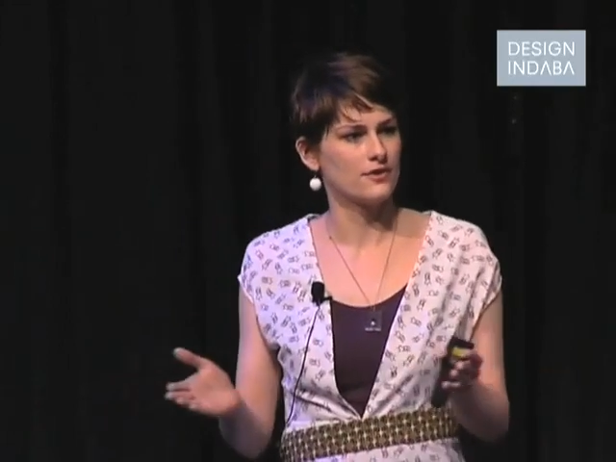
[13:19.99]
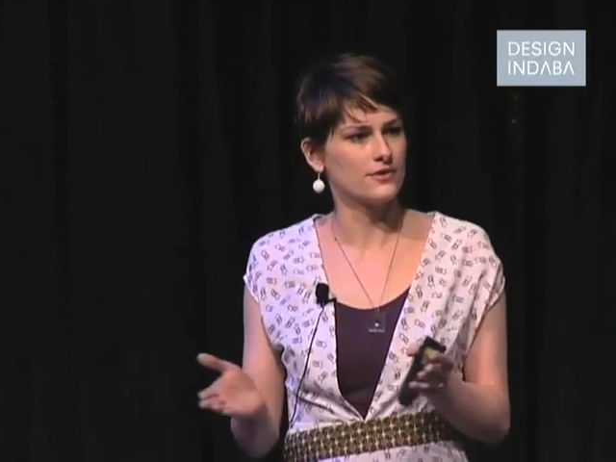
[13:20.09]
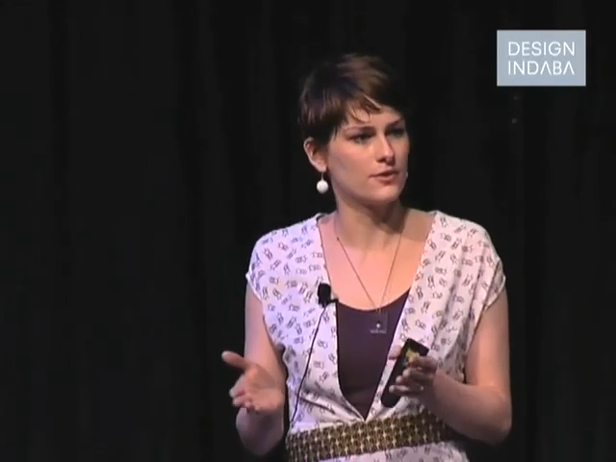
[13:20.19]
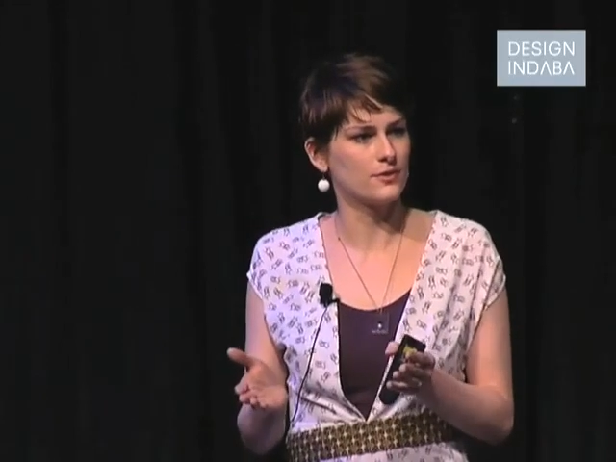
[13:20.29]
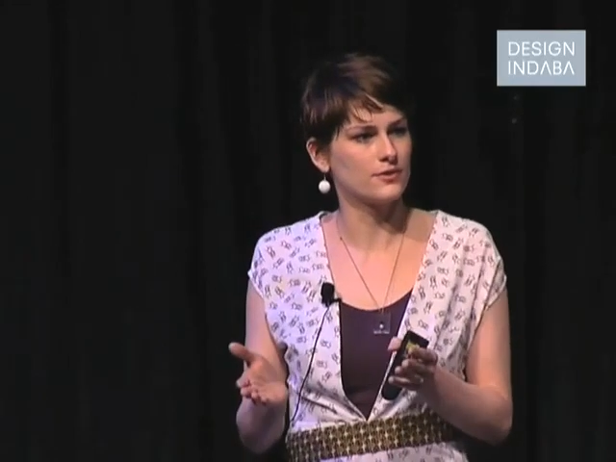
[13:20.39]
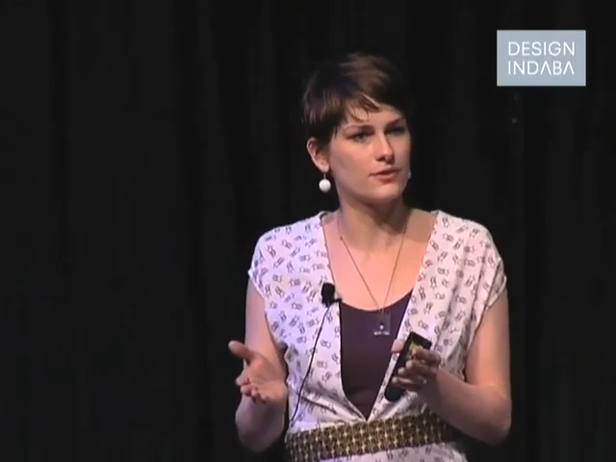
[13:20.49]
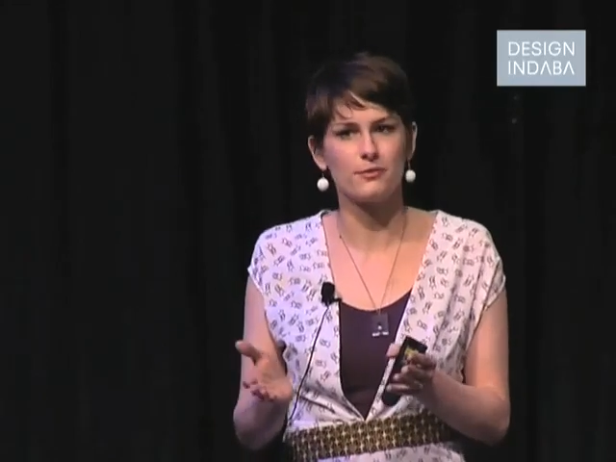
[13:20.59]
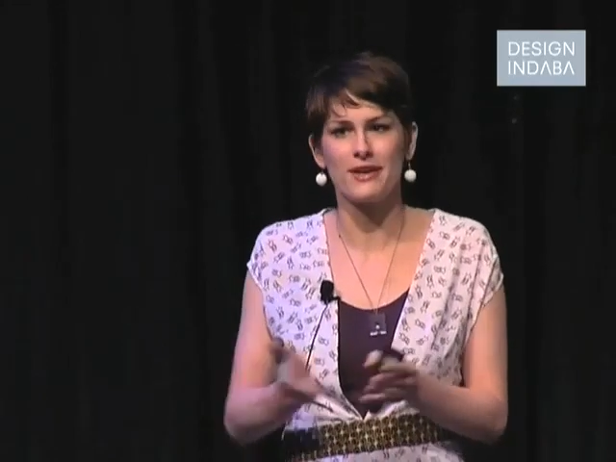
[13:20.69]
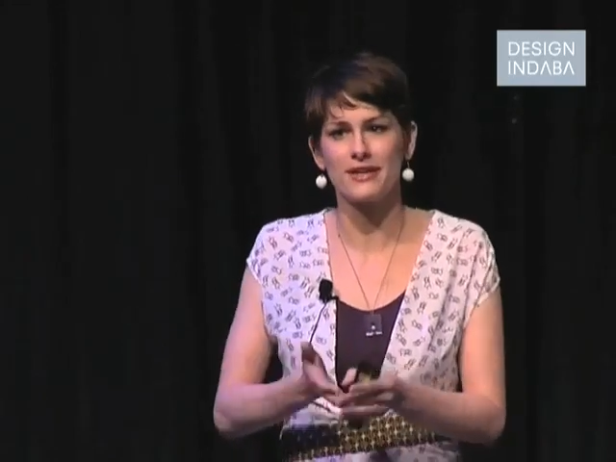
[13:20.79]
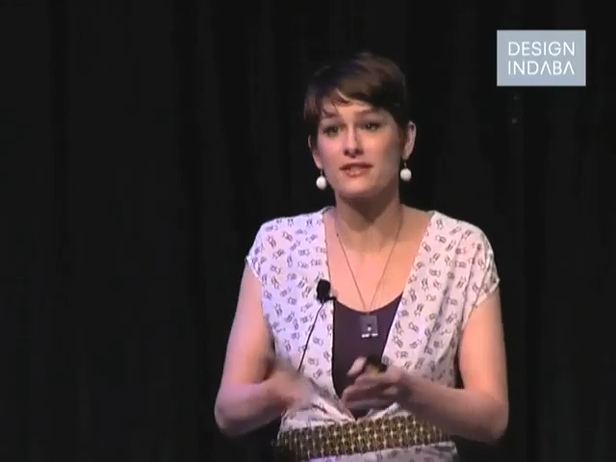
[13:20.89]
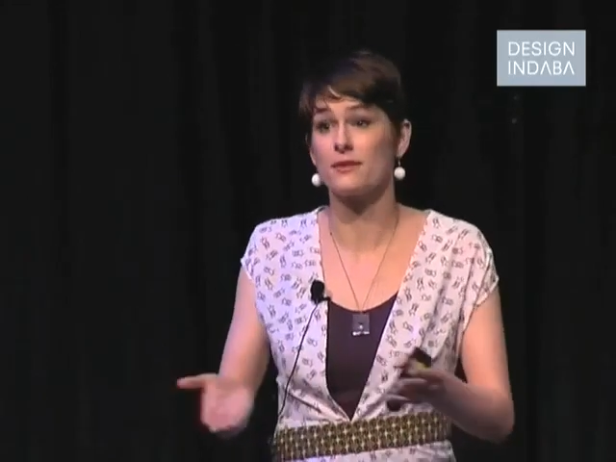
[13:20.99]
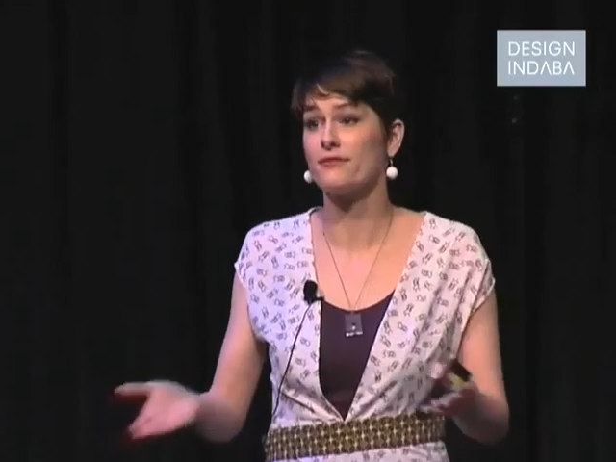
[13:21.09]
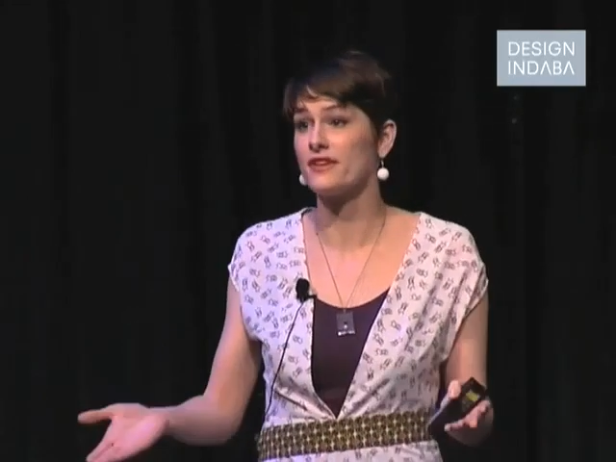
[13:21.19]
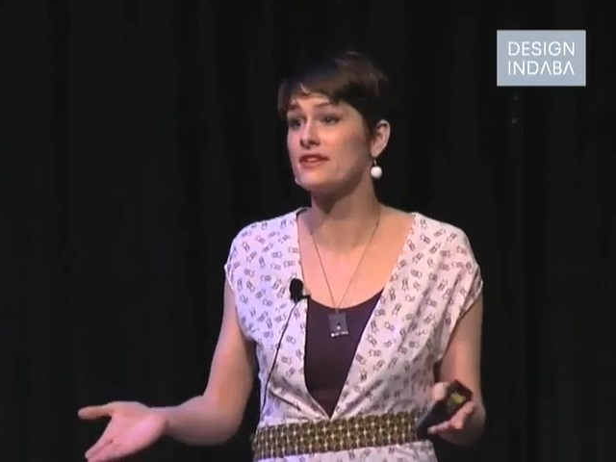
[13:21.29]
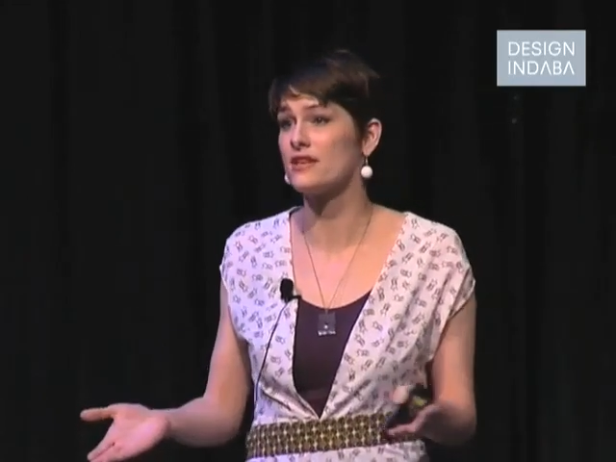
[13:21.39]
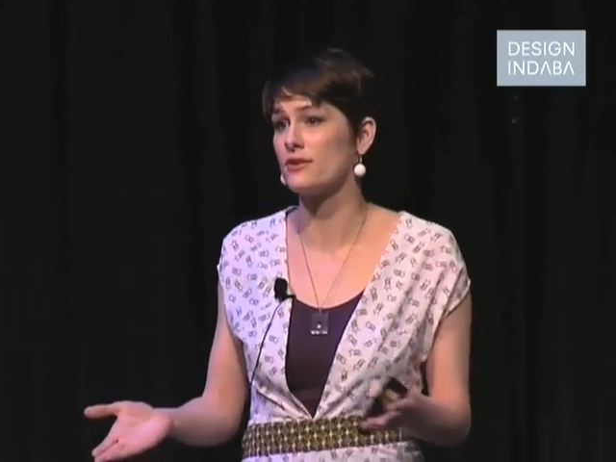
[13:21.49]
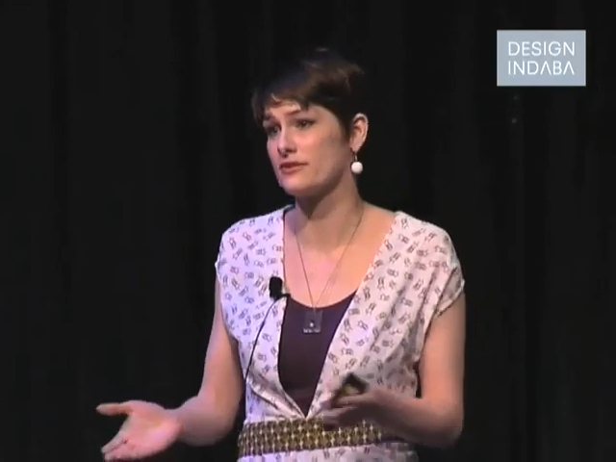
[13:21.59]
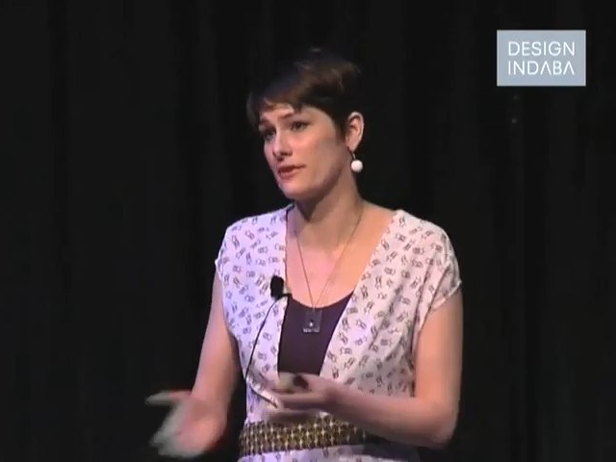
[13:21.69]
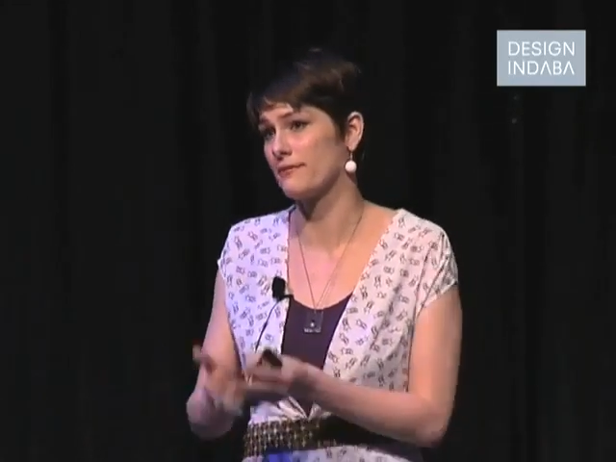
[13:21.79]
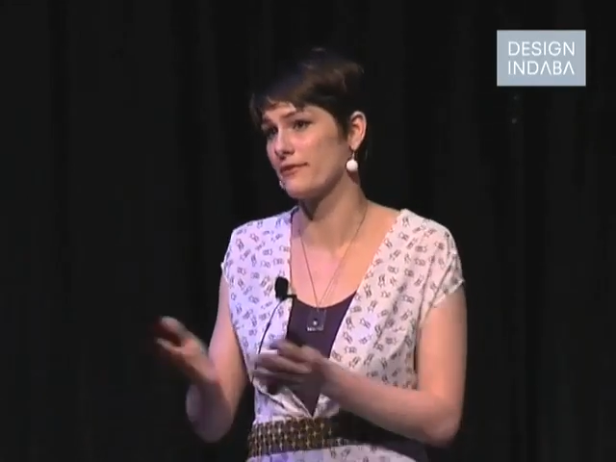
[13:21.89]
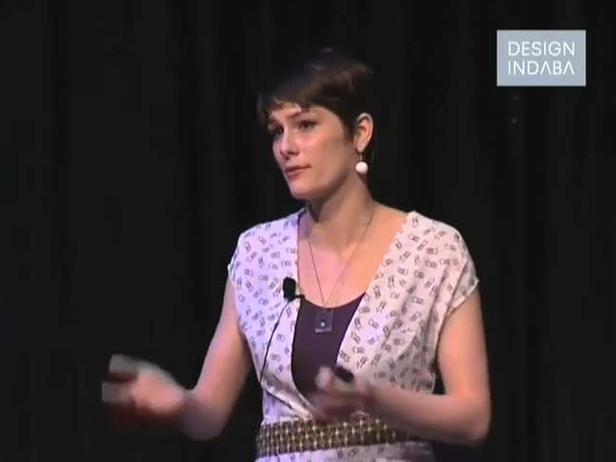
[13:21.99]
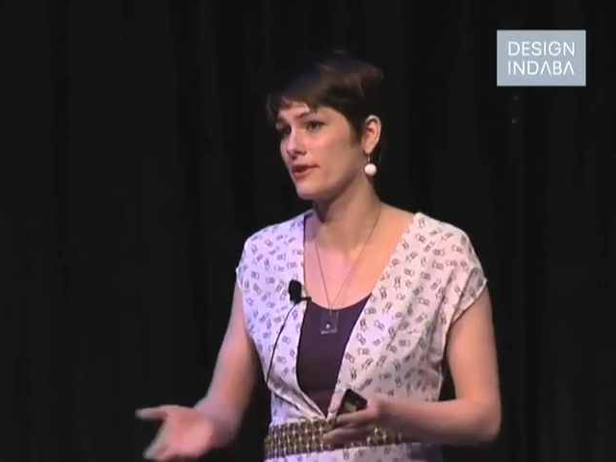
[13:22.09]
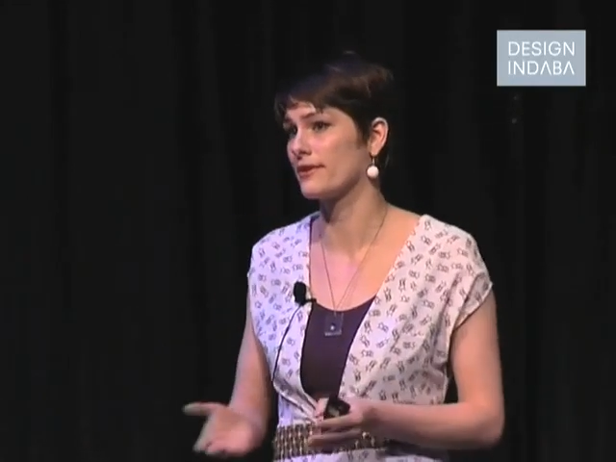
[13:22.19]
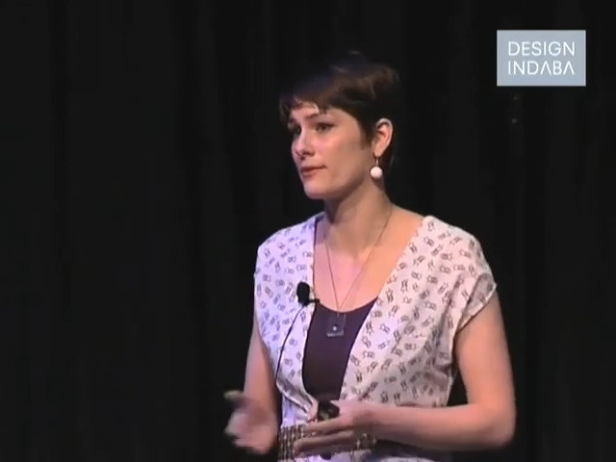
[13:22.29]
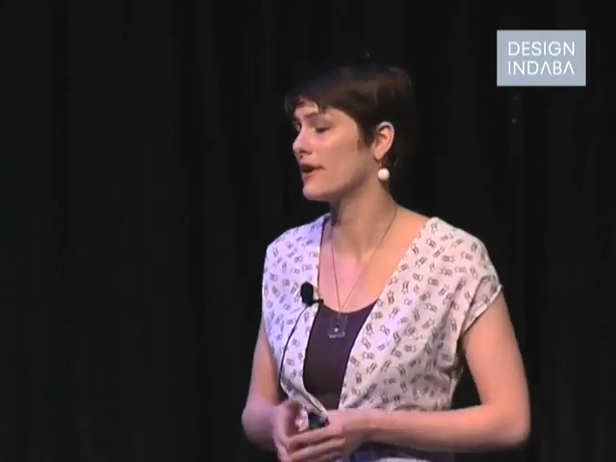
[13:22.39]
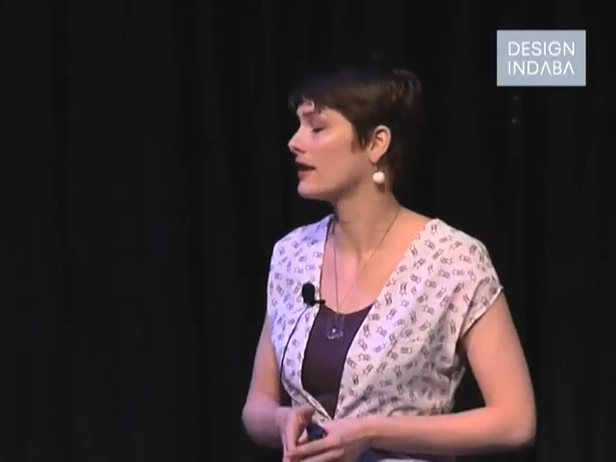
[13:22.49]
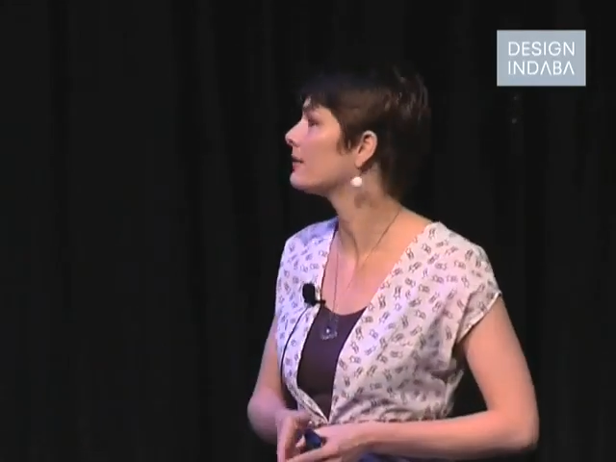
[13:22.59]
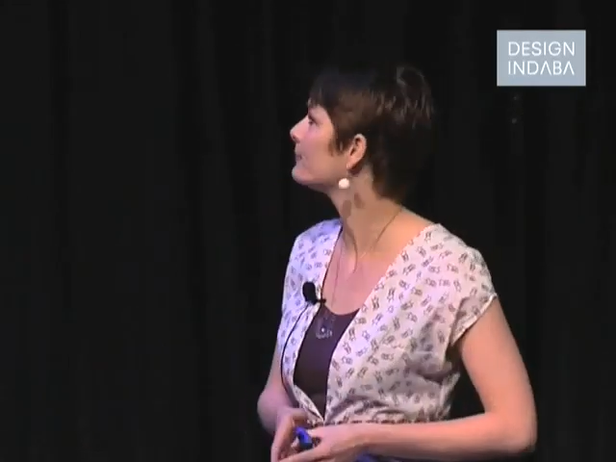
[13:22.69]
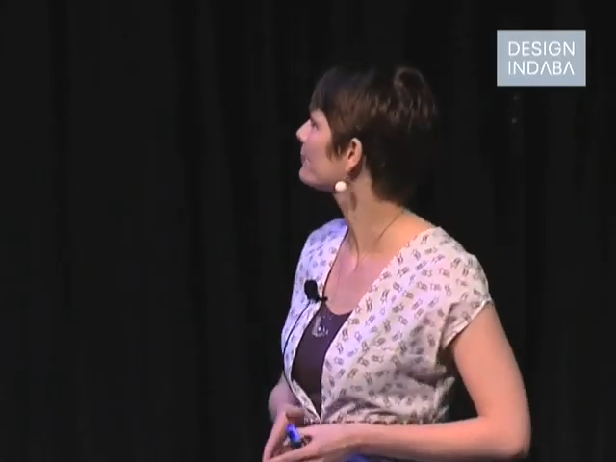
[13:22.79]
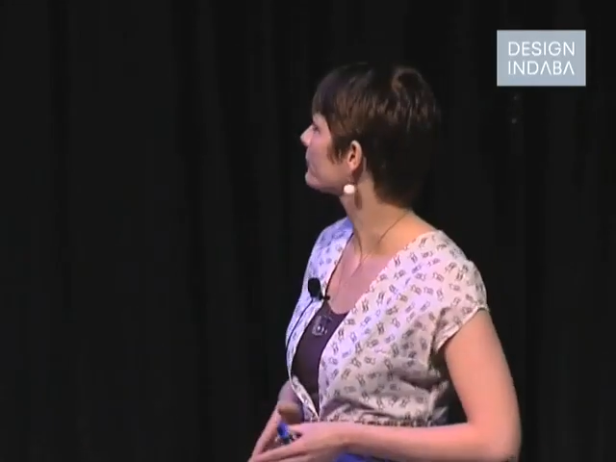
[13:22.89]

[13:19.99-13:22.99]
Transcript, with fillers: to, to make something new, something worthwhile.